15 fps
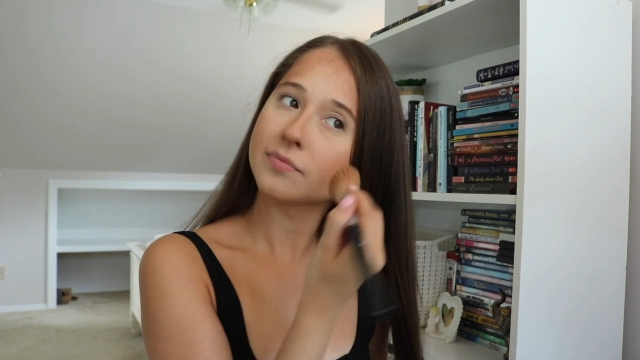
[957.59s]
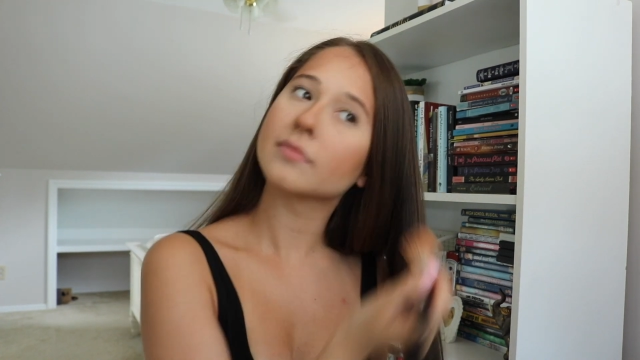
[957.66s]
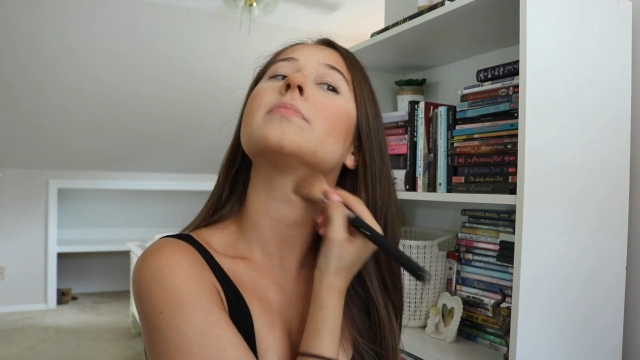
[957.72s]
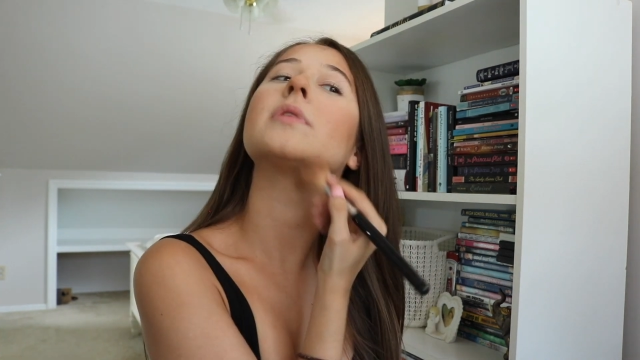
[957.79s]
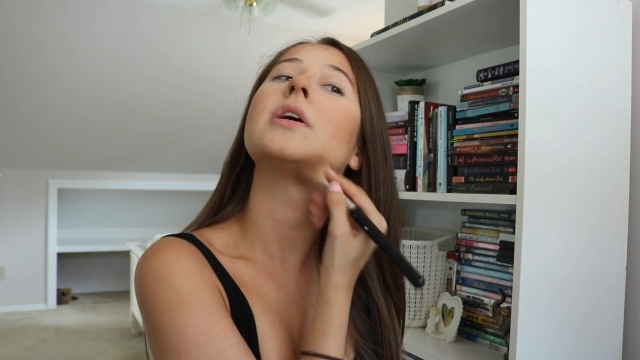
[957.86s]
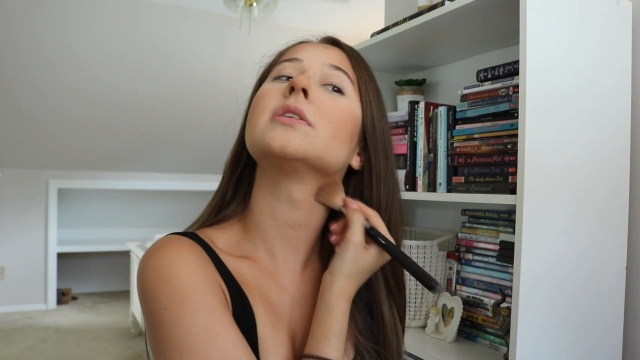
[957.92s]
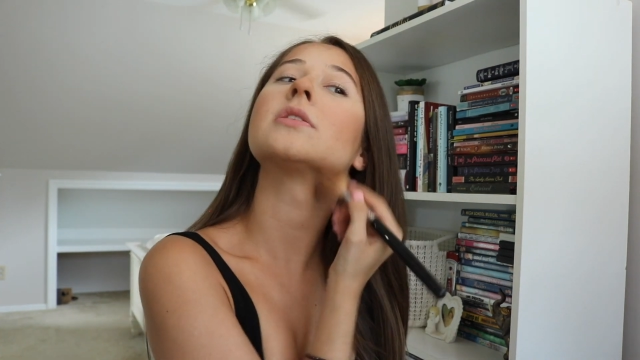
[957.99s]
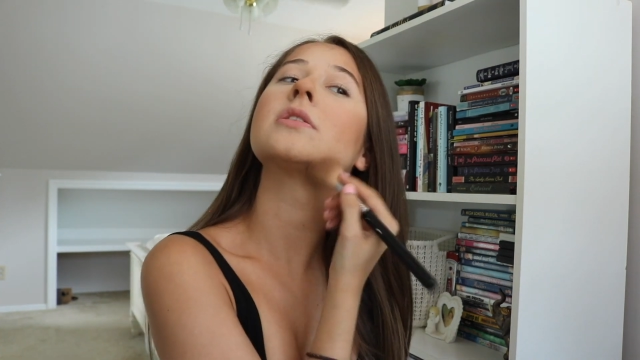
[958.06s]

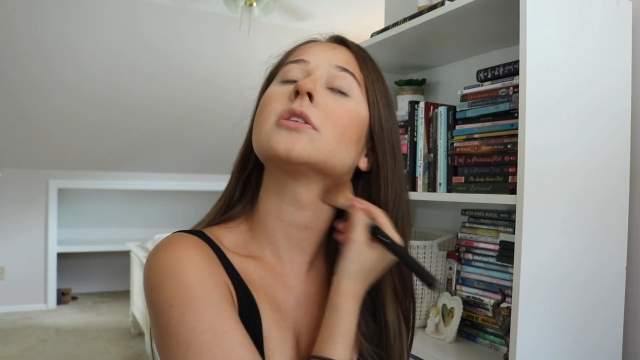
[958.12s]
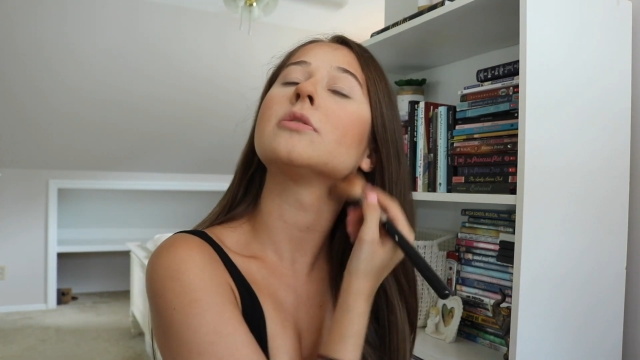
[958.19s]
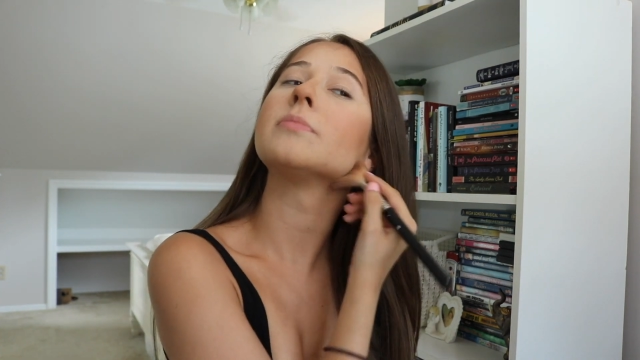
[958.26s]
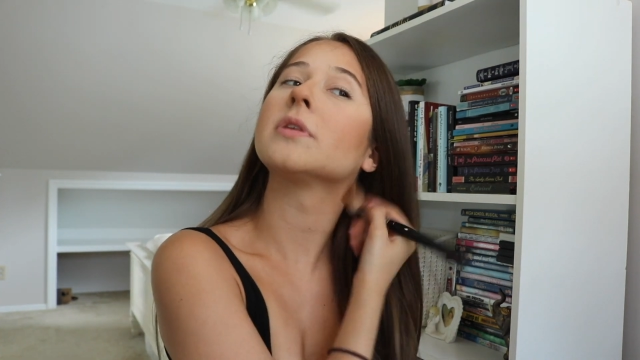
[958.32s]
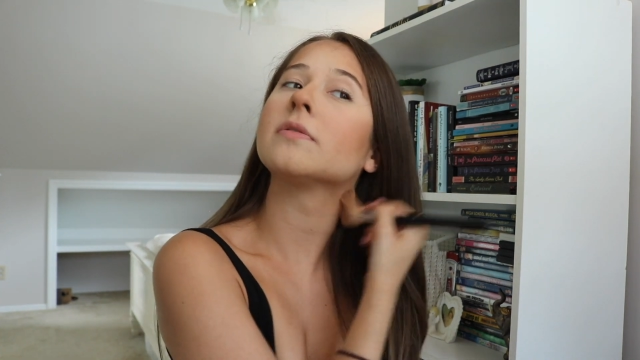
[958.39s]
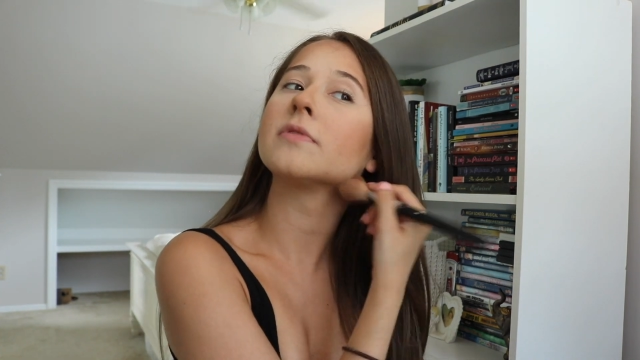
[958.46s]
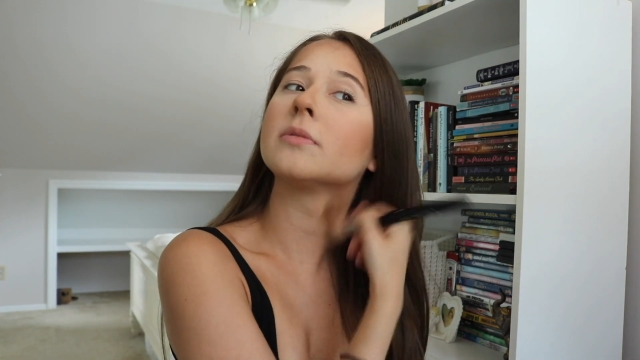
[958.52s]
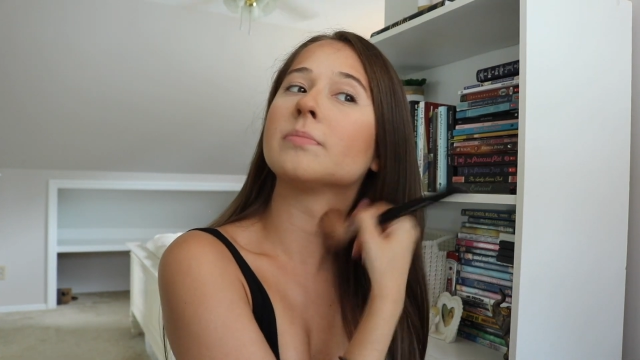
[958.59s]
Blend a little
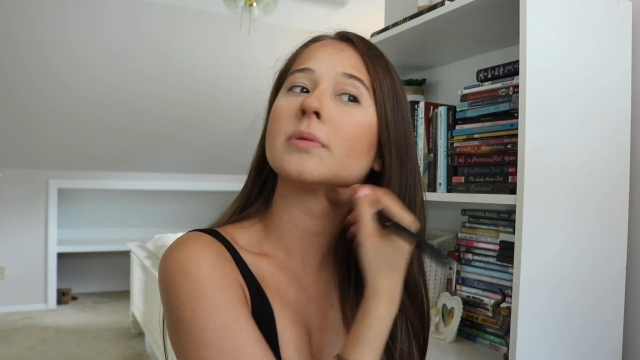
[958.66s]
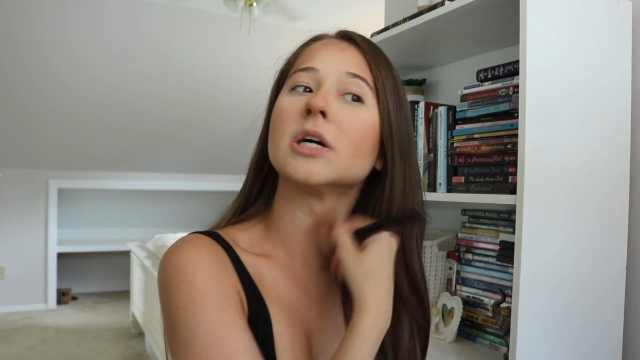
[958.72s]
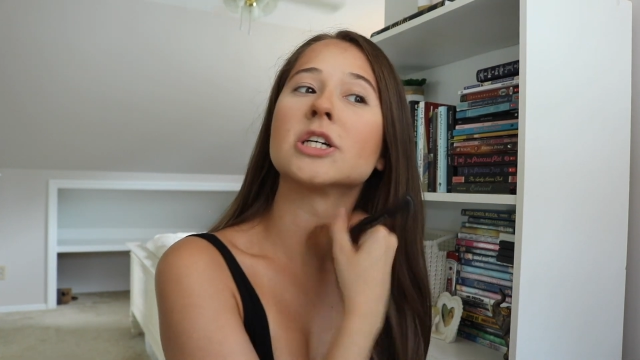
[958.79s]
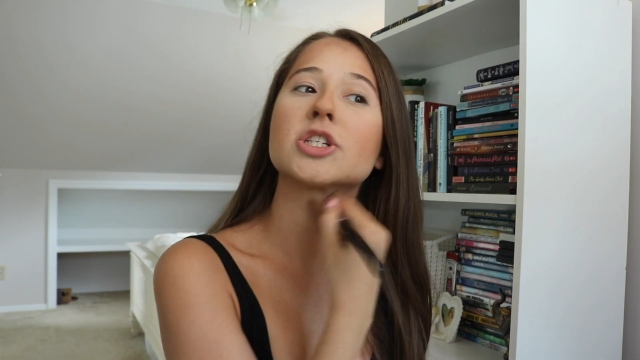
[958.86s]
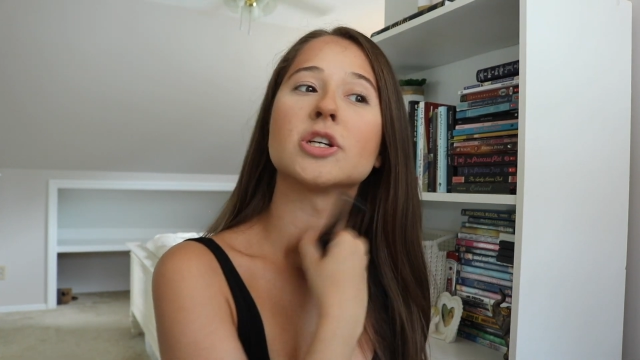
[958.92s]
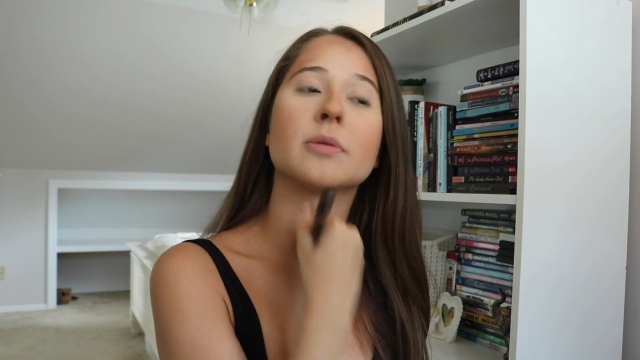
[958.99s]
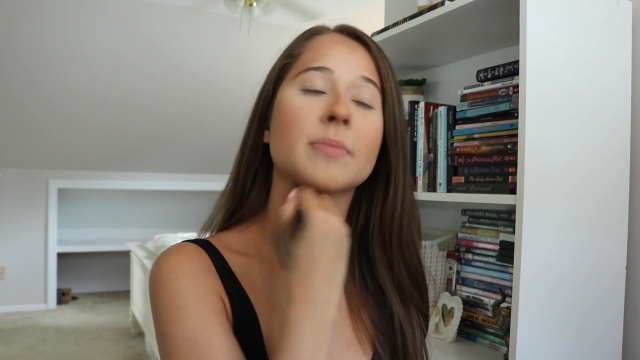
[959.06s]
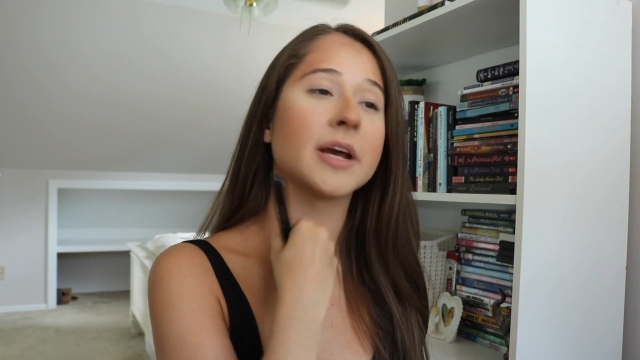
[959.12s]
bit of the
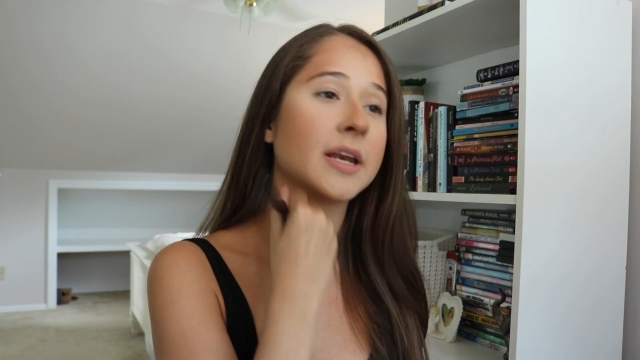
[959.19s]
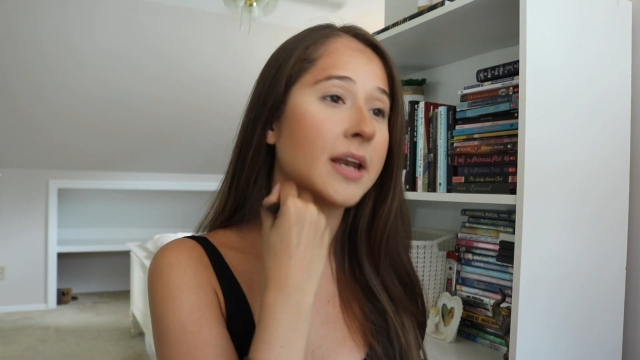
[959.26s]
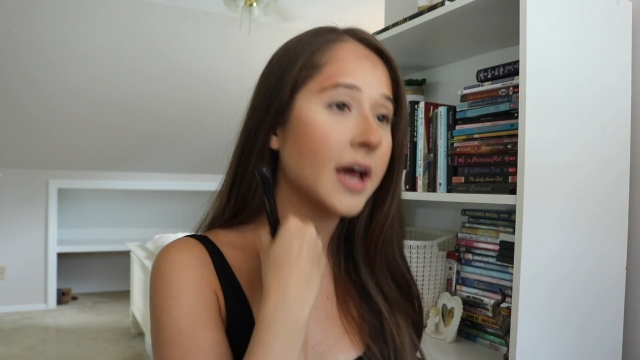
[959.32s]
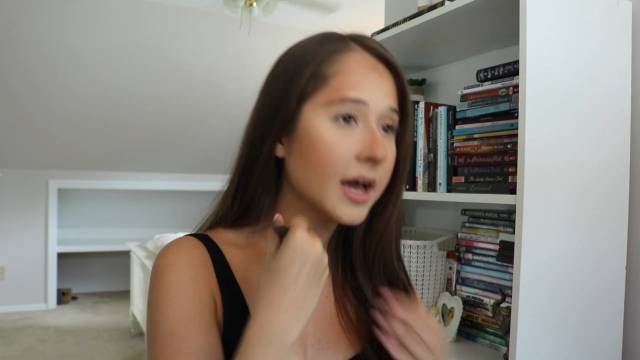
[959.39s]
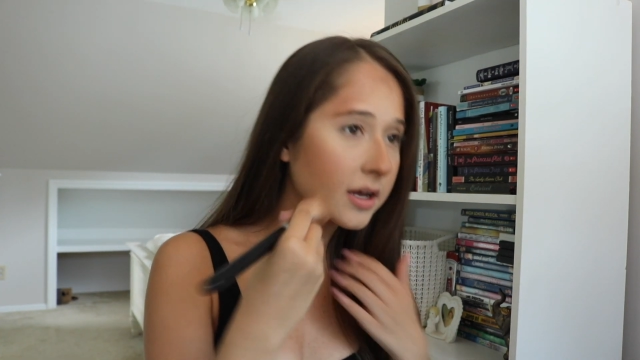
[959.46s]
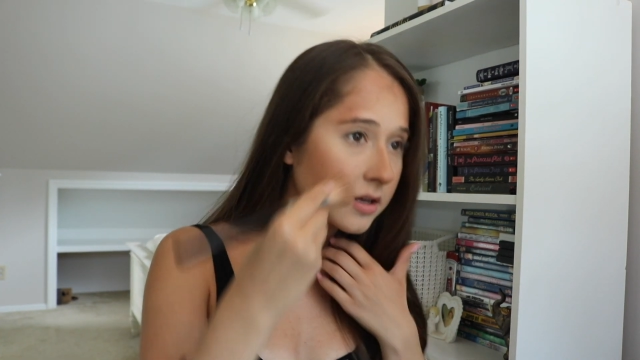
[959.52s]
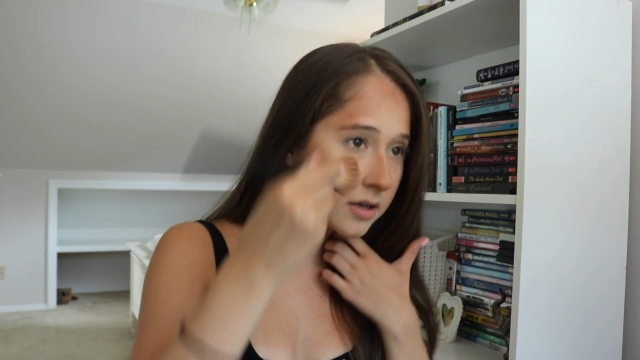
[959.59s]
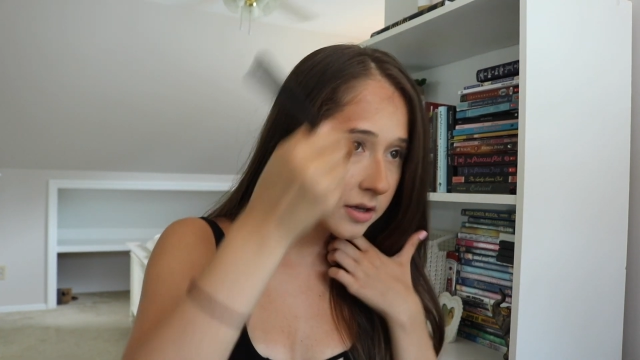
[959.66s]
blush on my
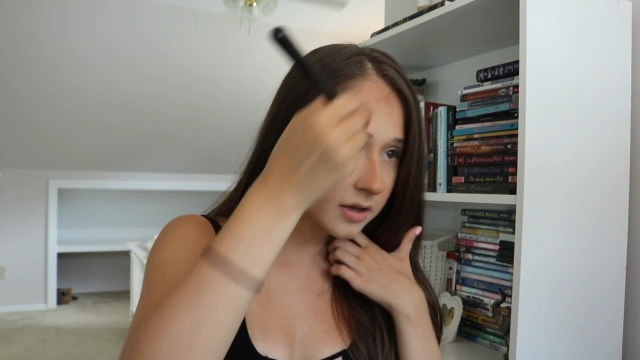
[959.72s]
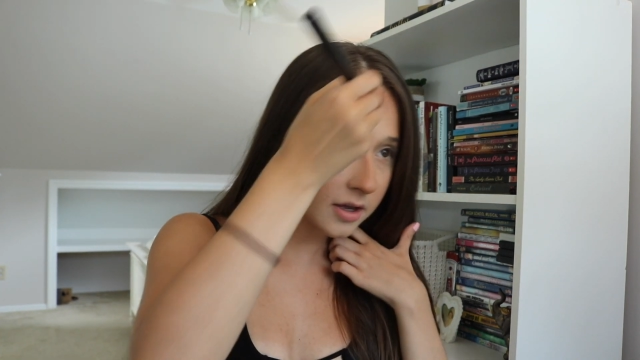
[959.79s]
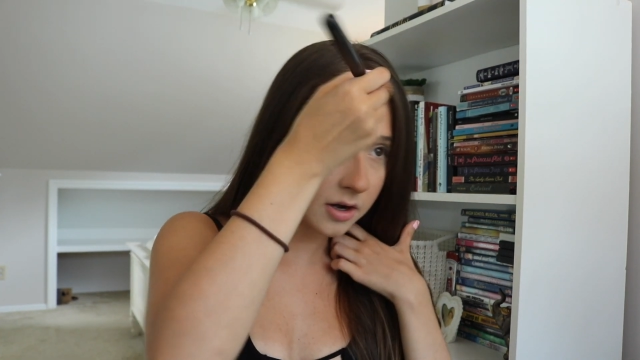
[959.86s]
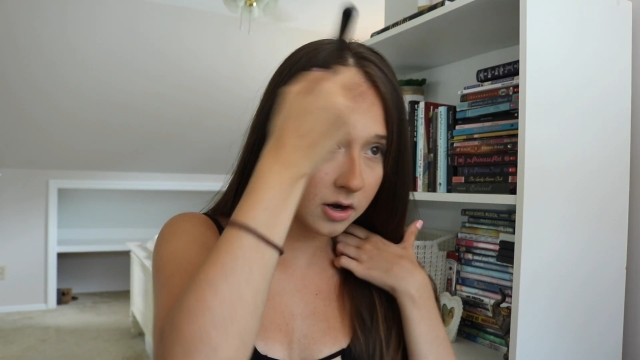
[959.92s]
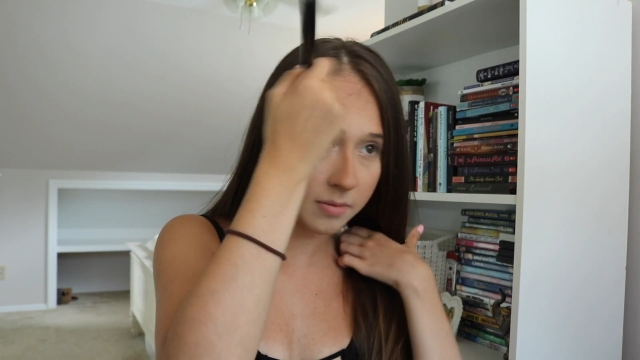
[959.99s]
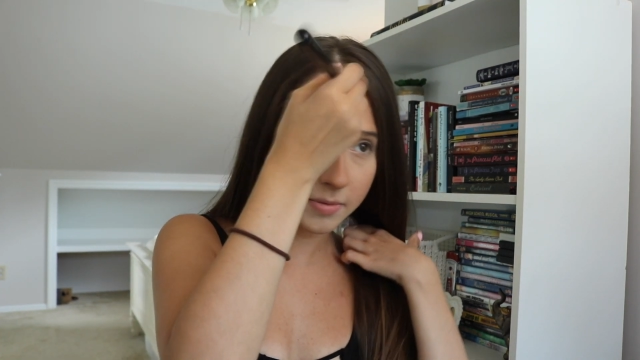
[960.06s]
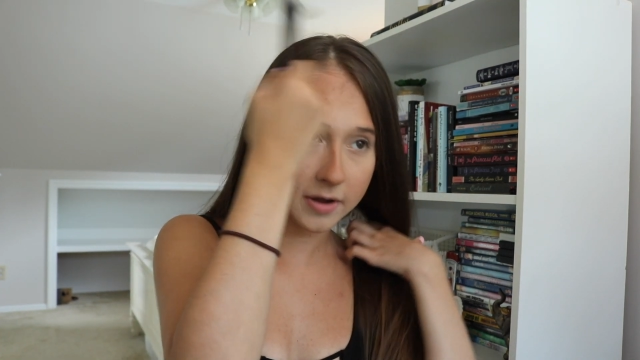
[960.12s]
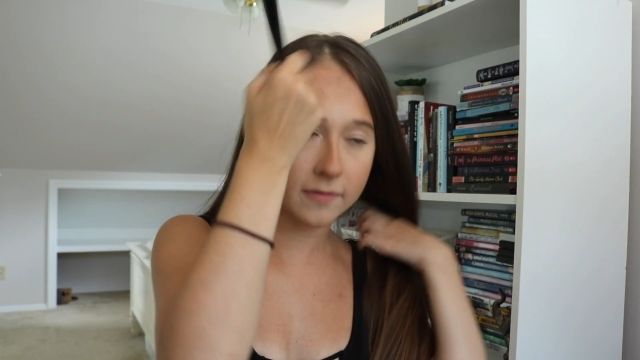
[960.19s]
neck
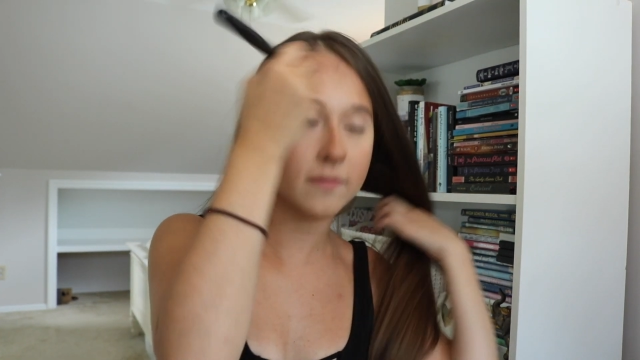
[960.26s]
and on my